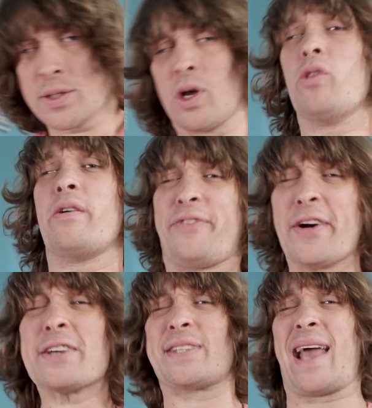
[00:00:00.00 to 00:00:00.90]
So the
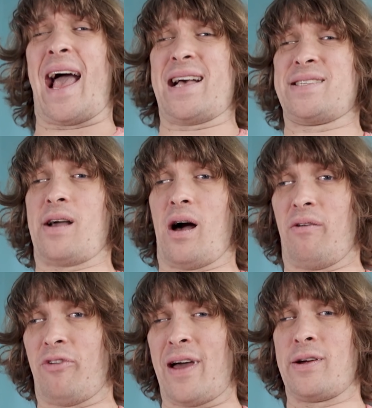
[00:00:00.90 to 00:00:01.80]
first test
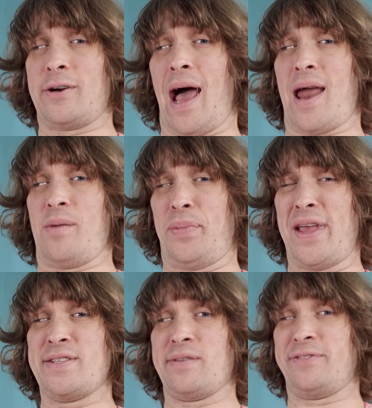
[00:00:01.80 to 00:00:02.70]
of whether or not a
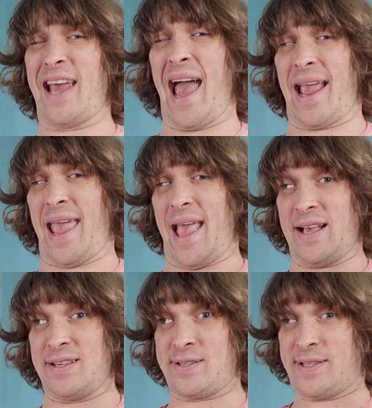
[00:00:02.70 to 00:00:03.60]
piece of tech
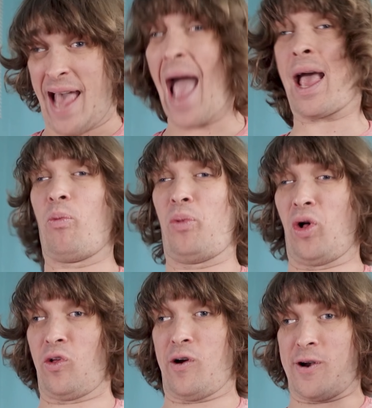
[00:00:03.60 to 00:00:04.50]
is
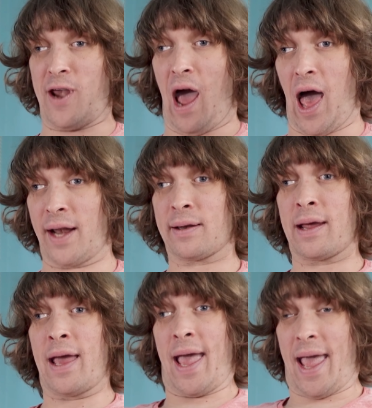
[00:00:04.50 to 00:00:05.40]
Zackable or not
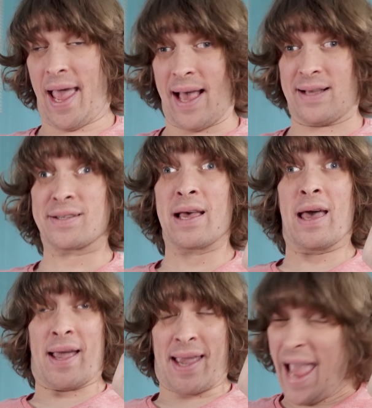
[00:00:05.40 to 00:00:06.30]
is,
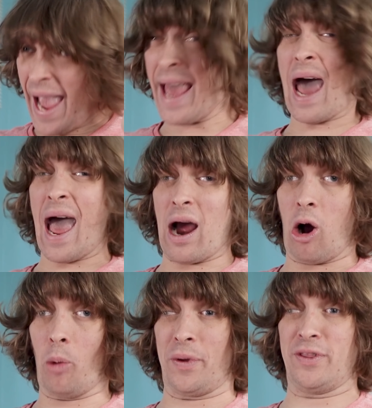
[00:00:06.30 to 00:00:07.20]
can I
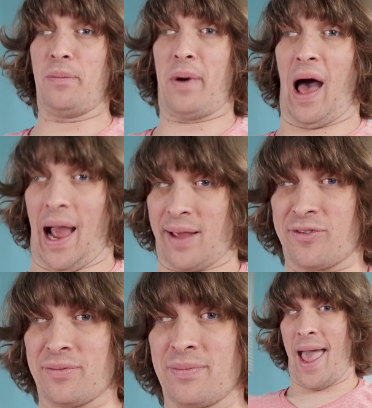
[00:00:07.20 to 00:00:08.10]
open the
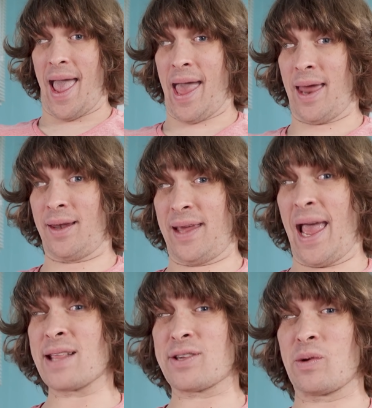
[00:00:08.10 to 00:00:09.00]
box? And the
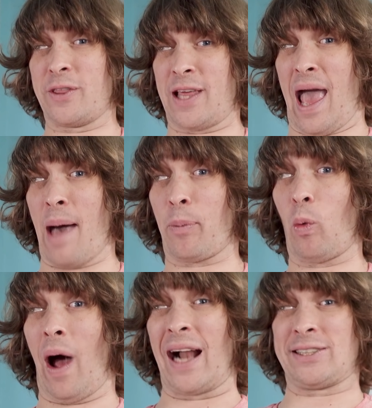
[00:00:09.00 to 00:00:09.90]
answer with the Apple
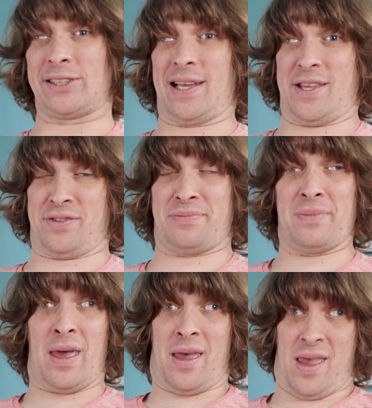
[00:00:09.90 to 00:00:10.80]
Watch is
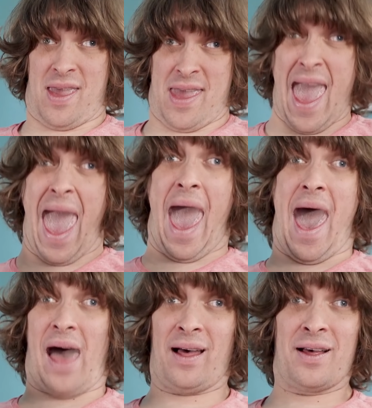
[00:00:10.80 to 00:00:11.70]
yeah,